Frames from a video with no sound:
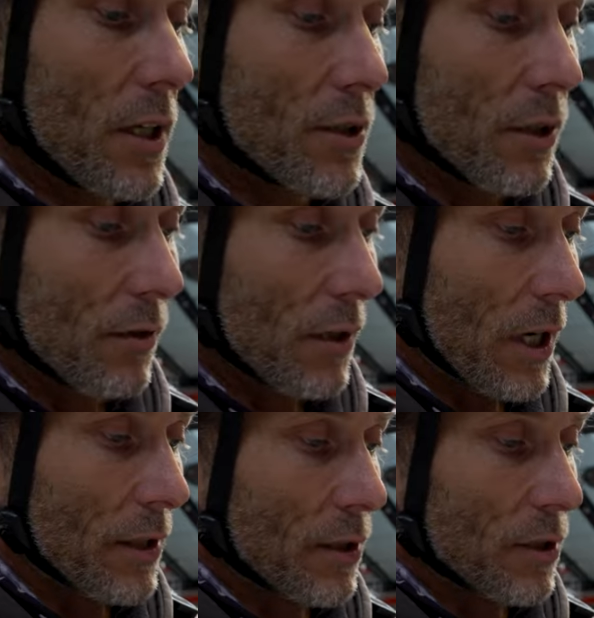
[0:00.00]
So
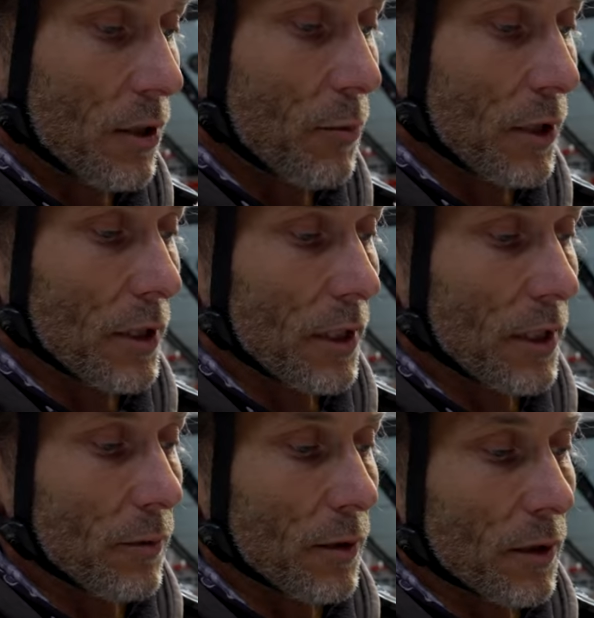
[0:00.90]
I just open it a
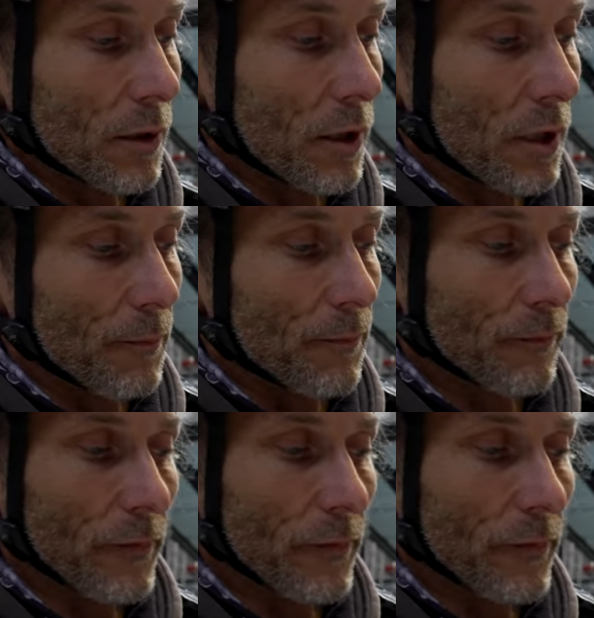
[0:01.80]
little bit,